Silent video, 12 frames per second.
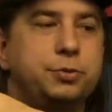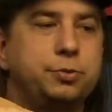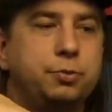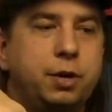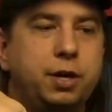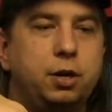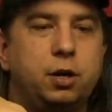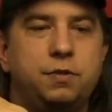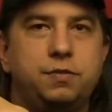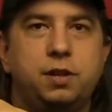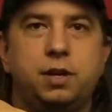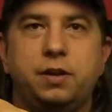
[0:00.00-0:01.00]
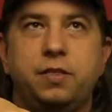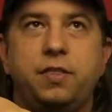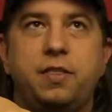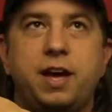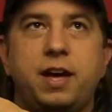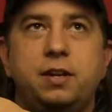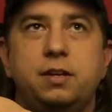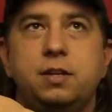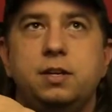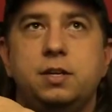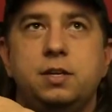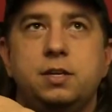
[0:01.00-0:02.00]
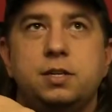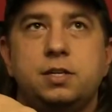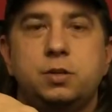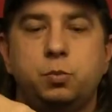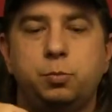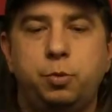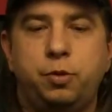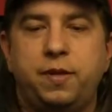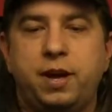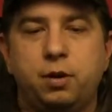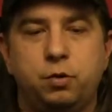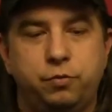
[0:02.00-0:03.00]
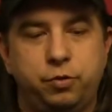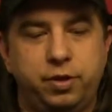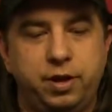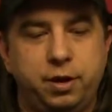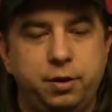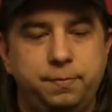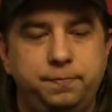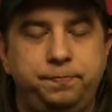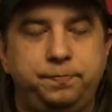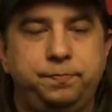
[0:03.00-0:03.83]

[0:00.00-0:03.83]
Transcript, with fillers: right off like that. So we'll put that over there.